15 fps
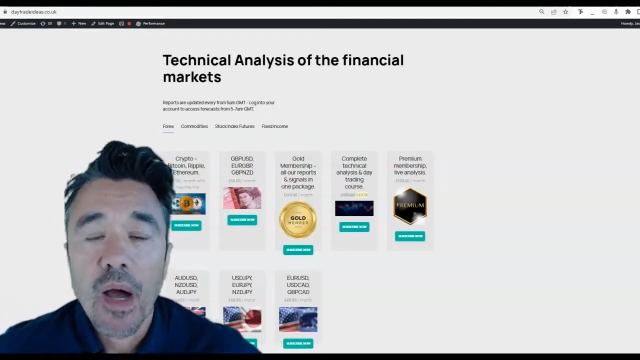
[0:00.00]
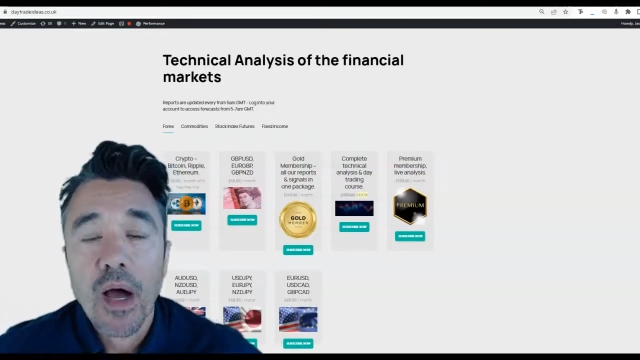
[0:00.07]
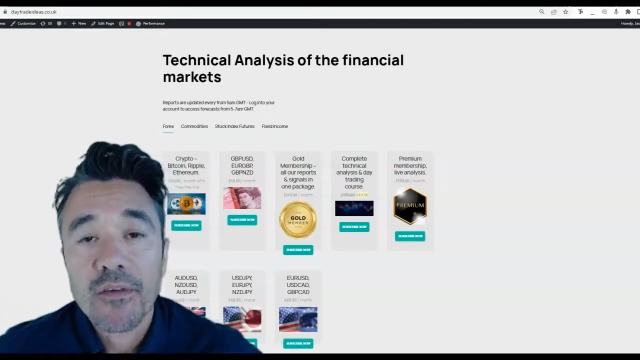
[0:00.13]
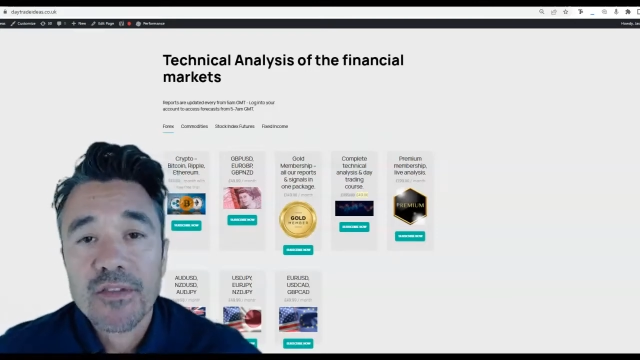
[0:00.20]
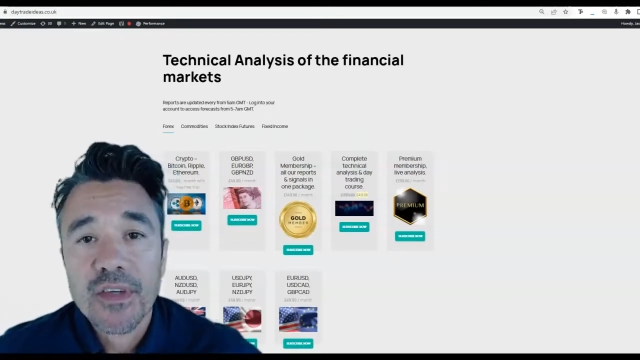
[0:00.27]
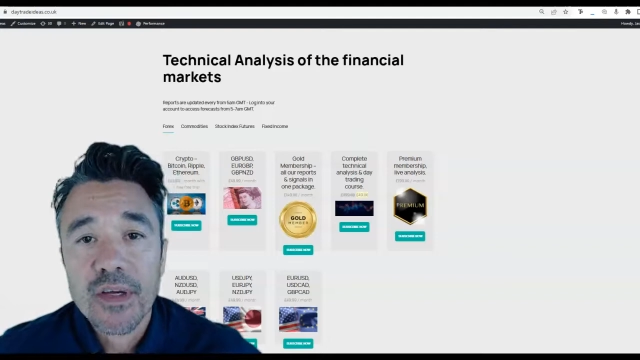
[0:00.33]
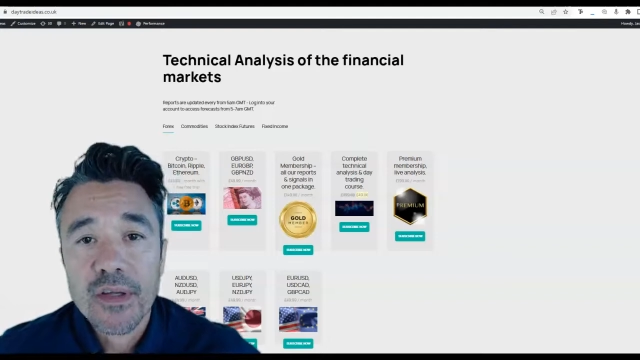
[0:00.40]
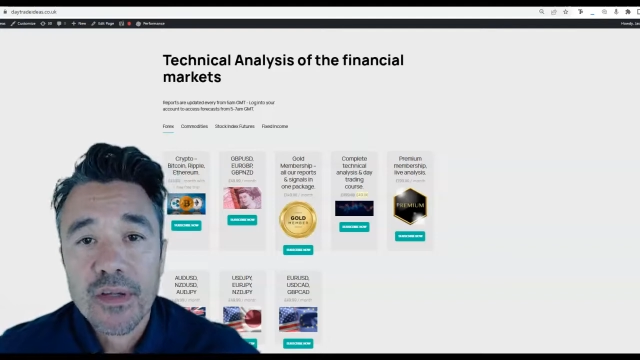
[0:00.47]

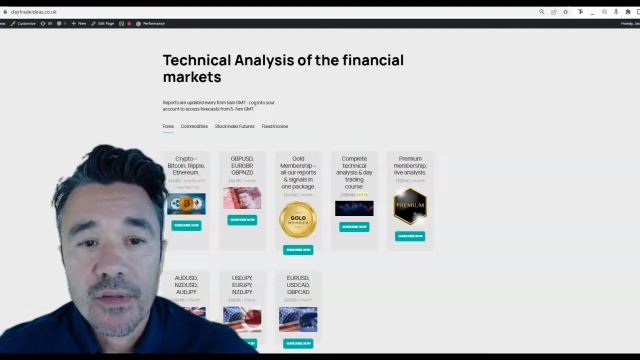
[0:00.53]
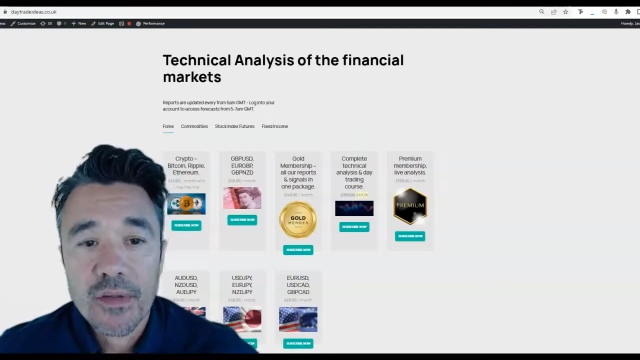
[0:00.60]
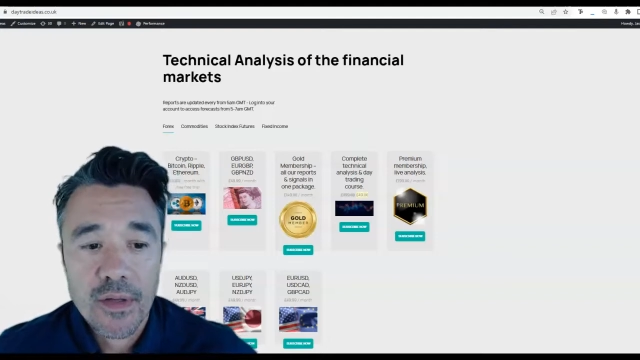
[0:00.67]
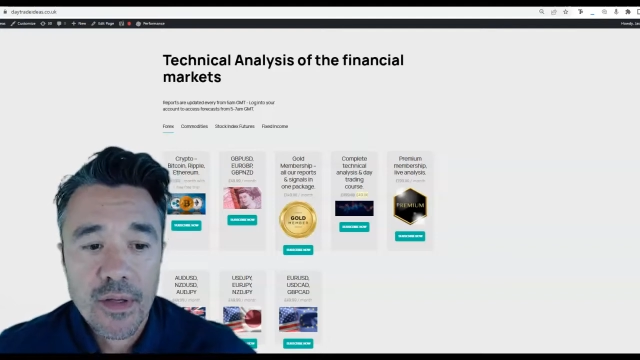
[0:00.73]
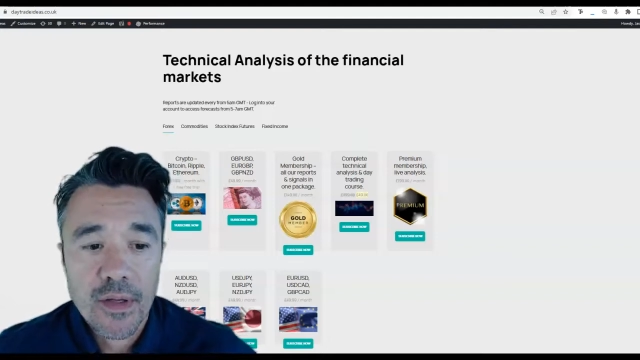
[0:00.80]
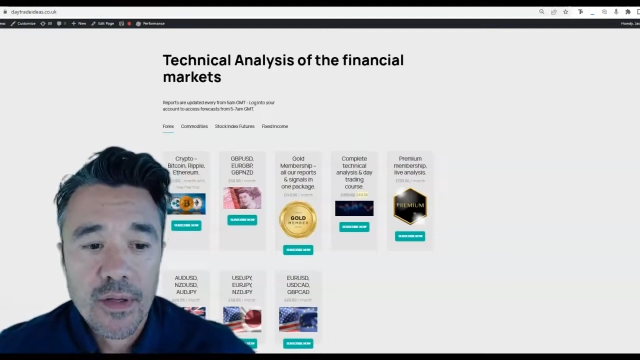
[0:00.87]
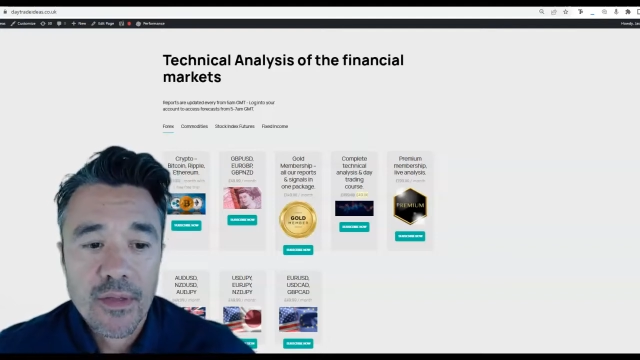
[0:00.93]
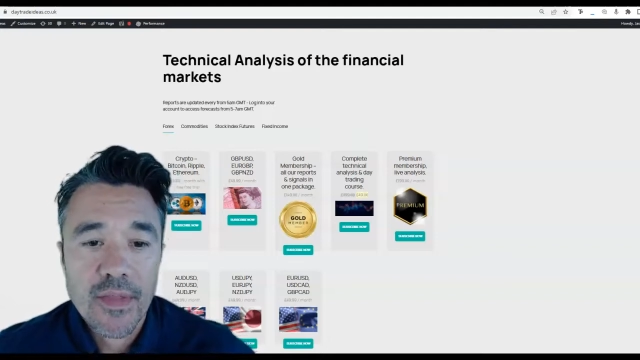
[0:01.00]
after
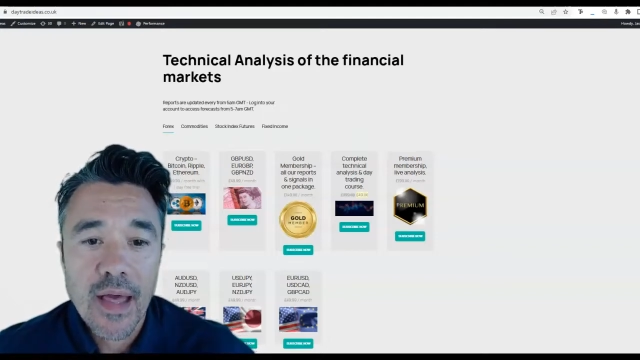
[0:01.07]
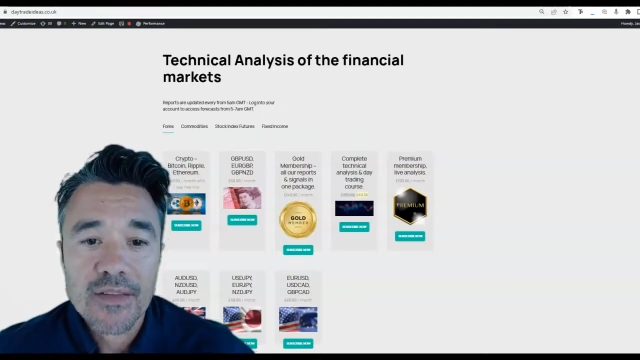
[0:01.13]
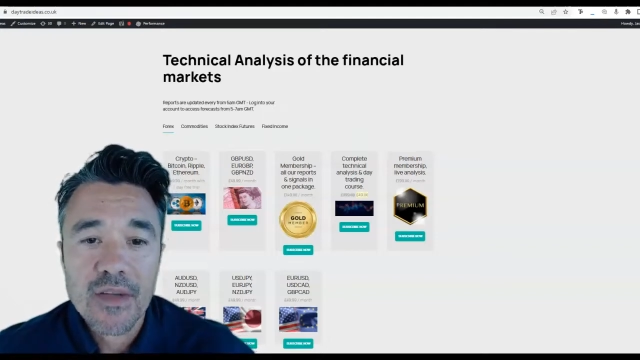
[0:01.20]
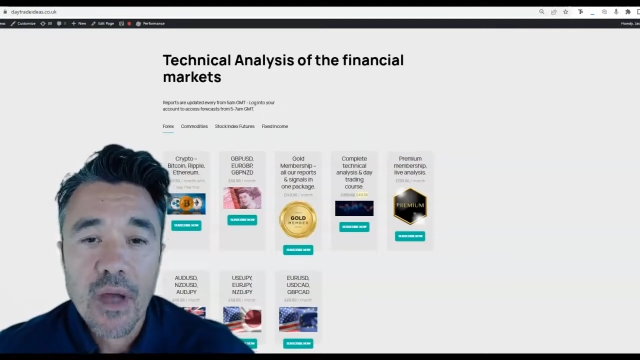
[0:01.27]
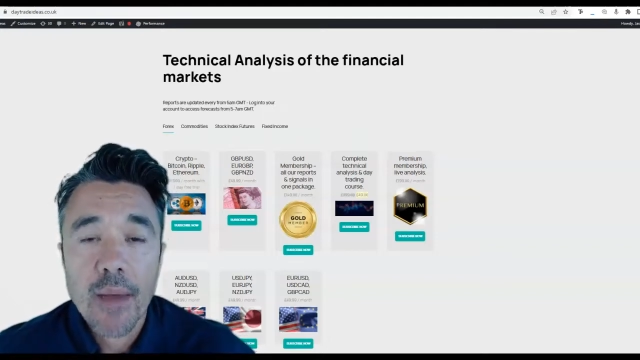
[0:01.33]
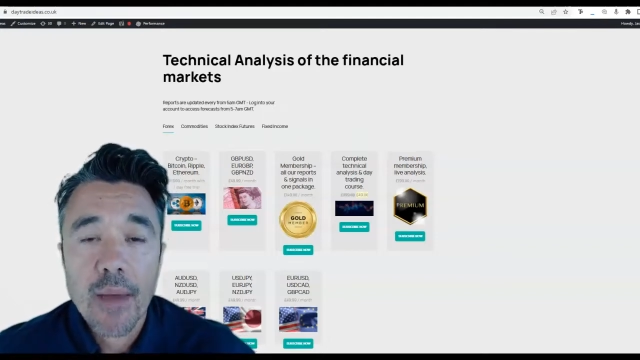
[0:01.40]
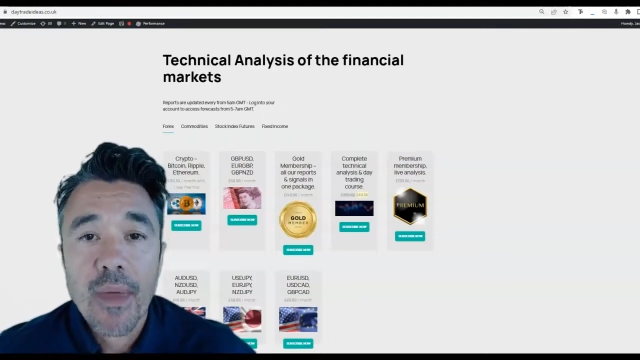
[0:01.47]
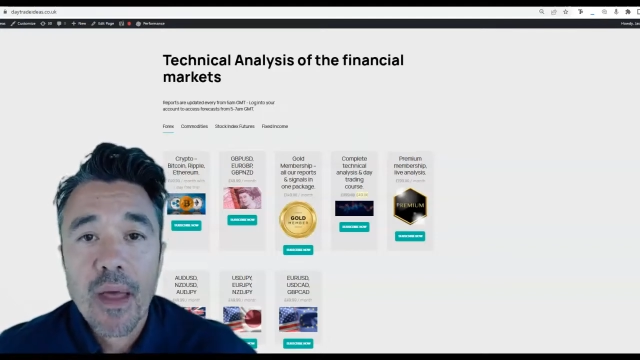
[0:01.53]
that
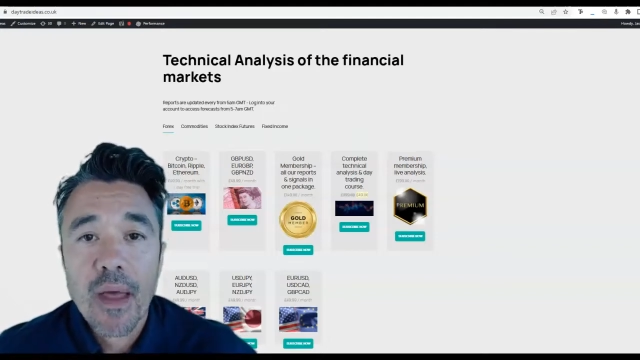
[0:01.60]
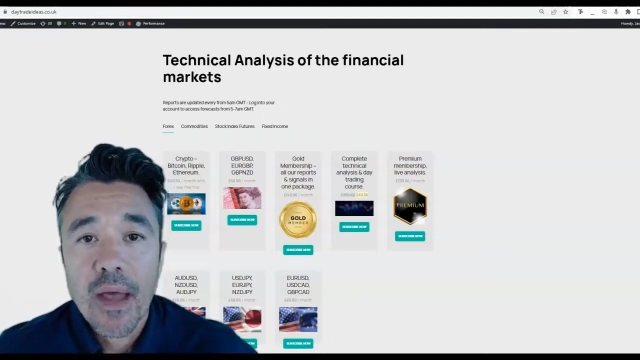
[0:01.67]
time,